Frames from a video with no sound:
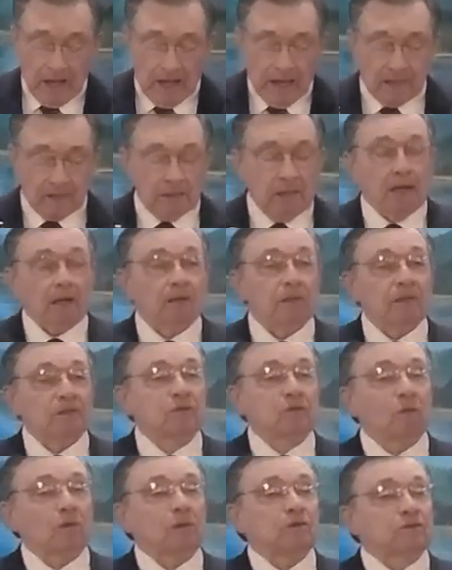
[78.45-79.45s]
And now he's
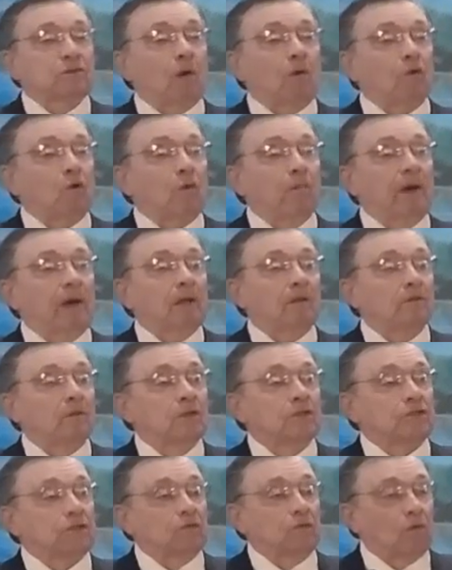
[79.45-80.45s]
going to talk about
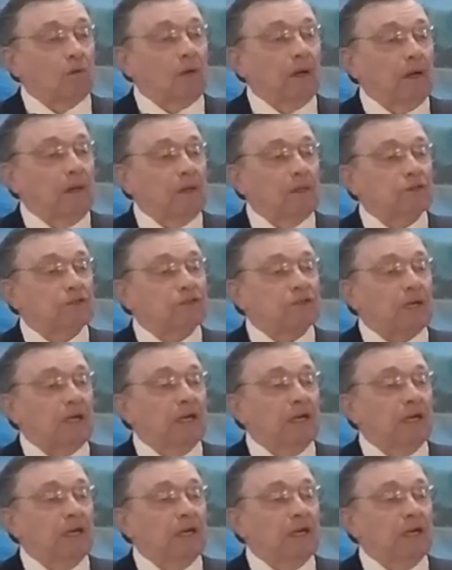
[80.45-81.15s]
this grace